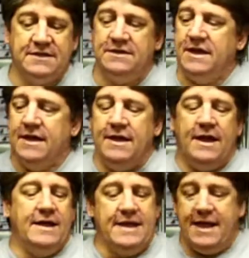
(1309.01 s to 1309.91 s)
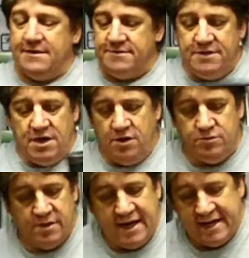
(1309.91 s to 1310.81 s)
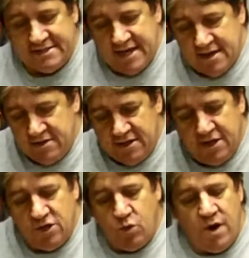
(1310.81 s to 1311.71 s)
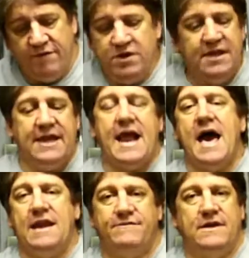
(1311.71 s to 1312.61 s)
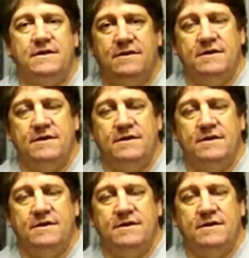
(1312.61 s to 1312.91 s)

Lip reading: And again, like I said, whatever you get out of it